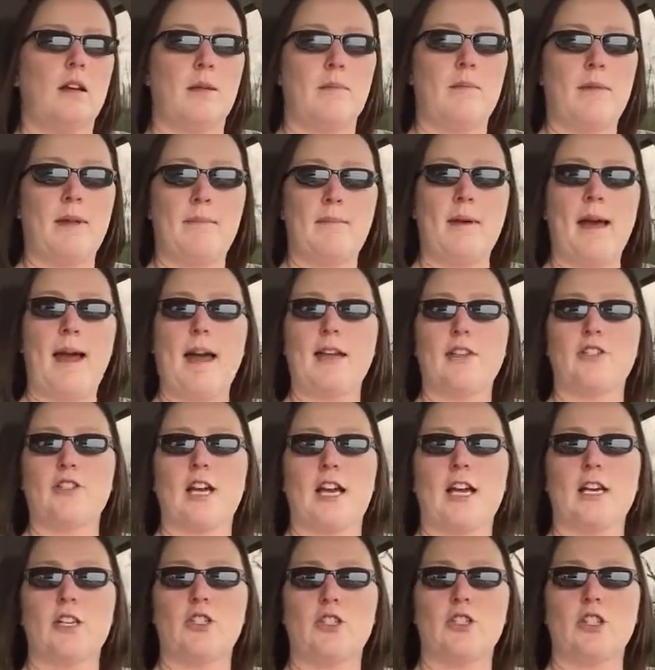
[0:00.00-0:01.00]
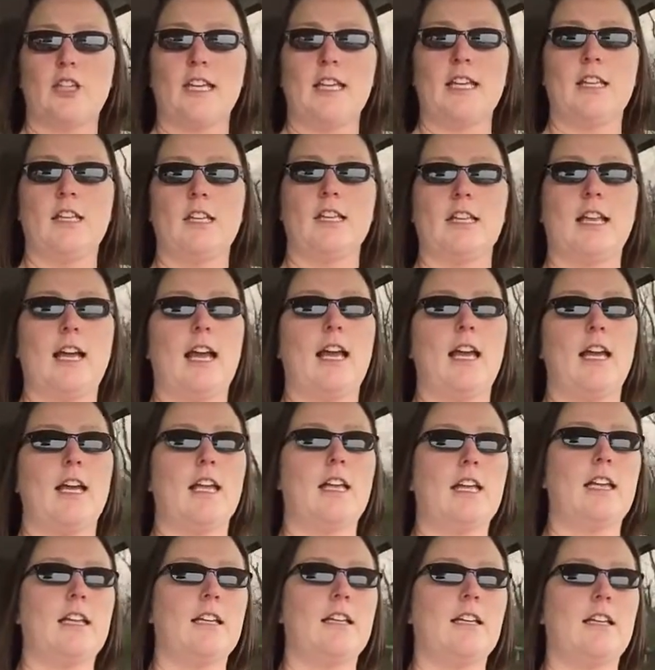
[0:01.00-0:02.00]
My match, actually, look at that.
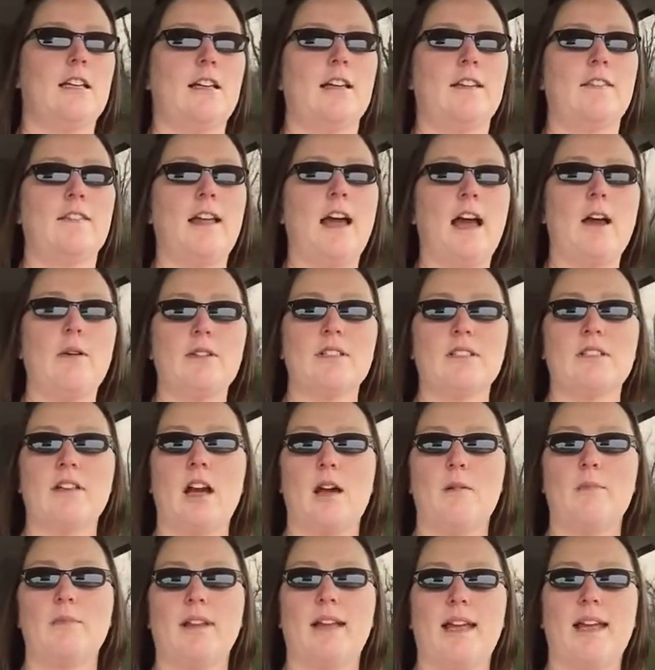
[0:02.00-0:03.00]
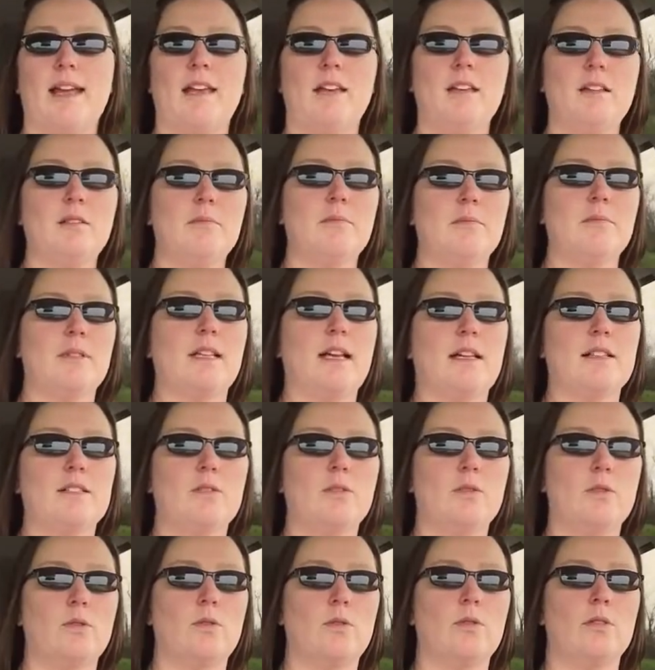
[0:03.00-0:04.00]
That was not planned, but that's
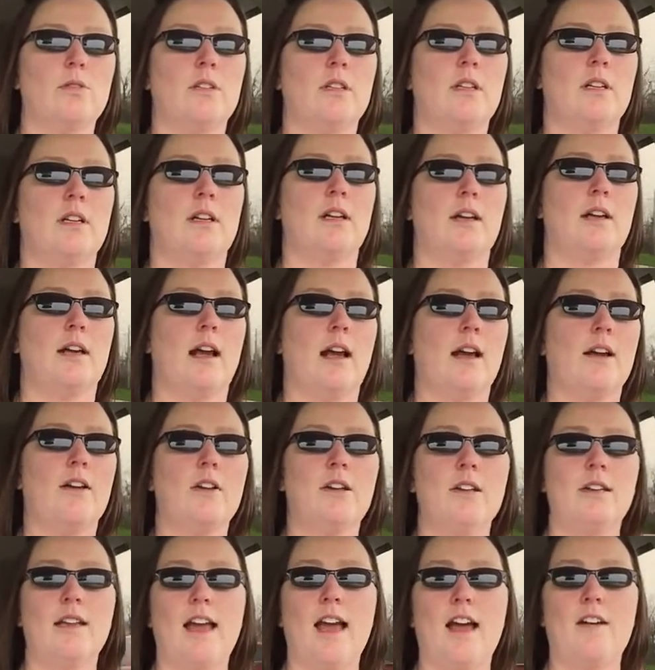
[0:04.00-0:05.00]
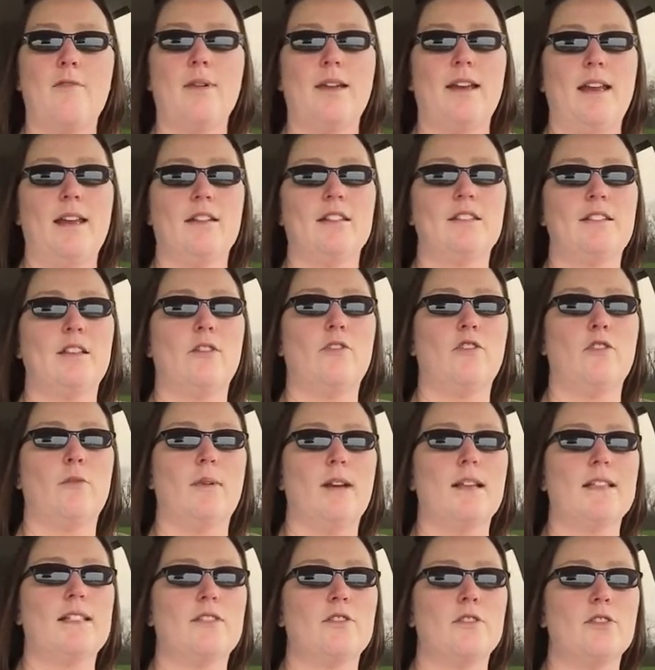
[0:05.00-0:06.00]
cool. I couldn't have my nails done for
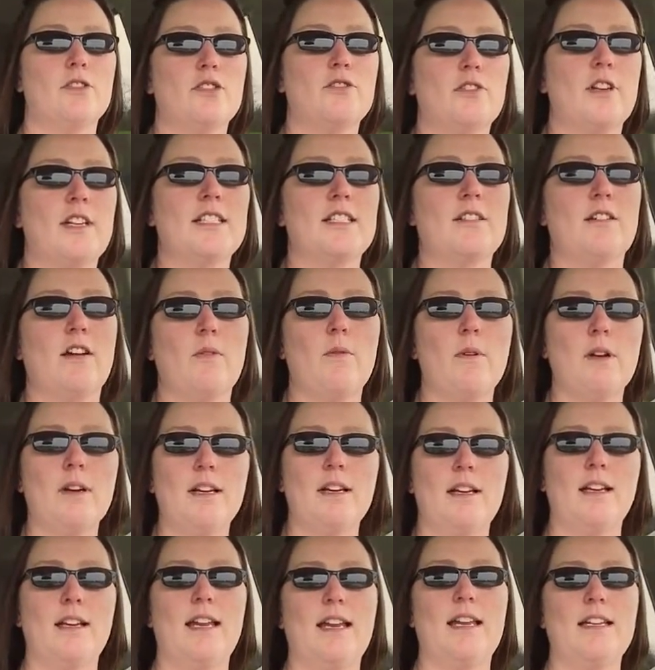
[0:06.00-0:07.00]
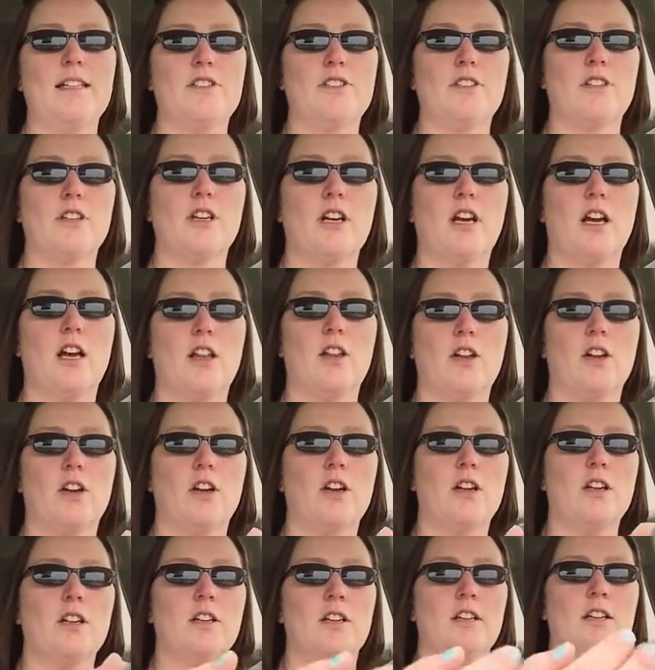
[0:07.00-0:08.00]
my surgery, so I wanted an Easter
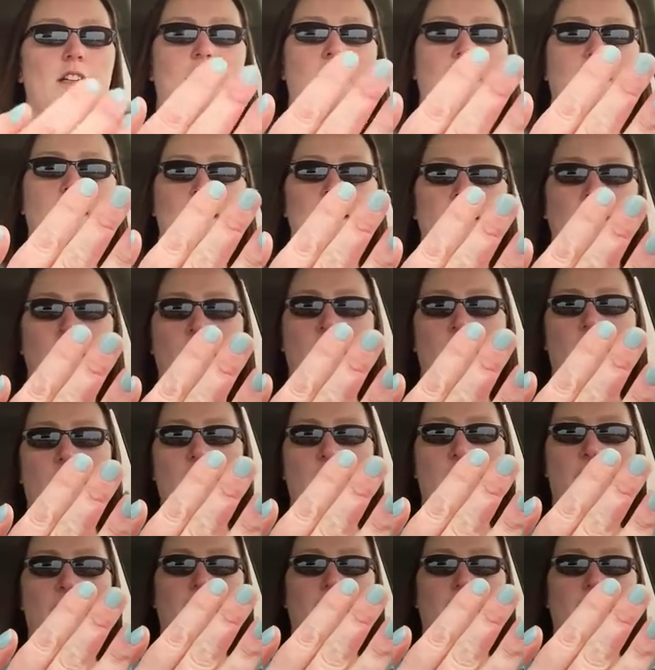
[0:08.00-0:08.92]
color. So I went with